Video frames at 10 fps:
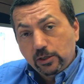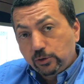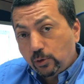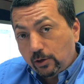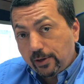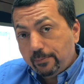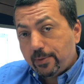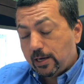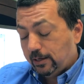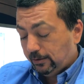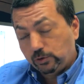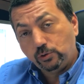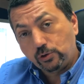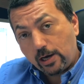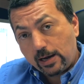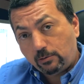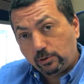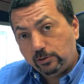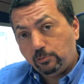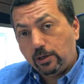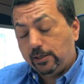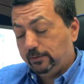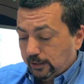Do all that math. Use your hourly rate.